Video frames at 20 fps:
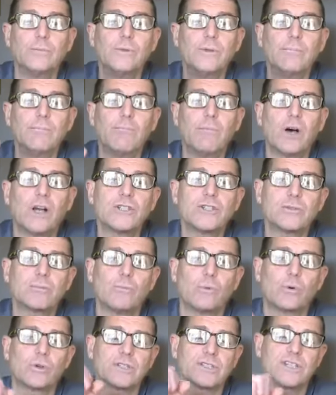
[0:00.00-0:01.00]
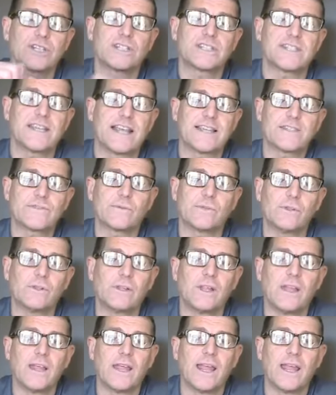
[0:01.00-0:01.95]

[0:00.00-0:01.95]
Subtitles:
be much more successful